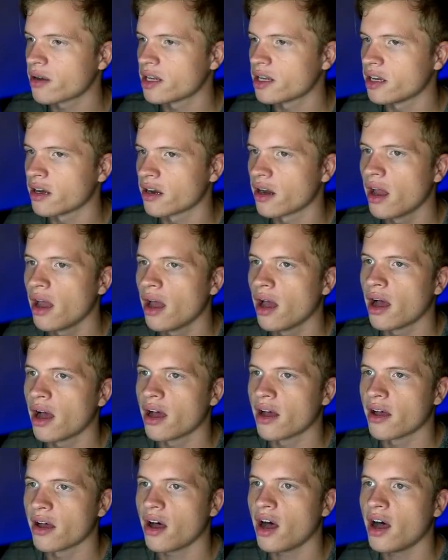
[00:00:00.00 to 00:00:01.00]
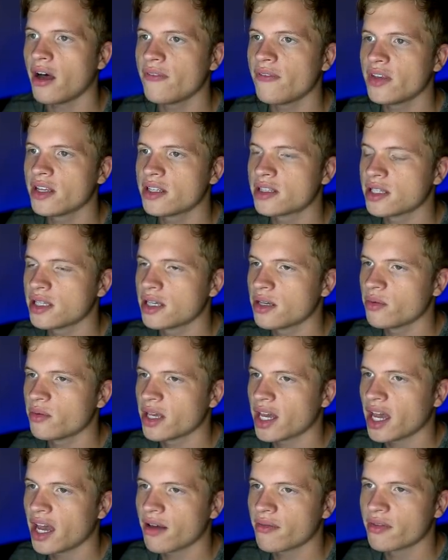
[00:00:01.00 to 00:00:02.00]
in here. Obviously
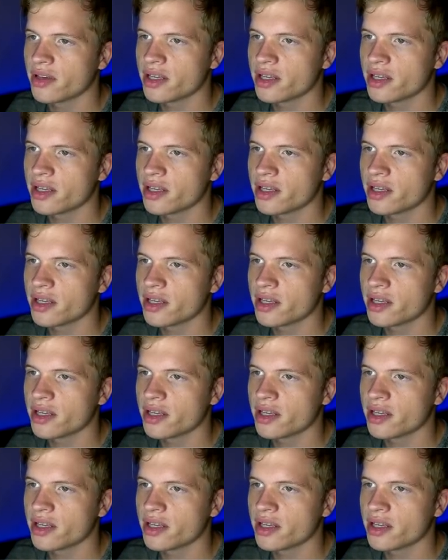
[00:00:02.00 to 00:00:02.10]
we have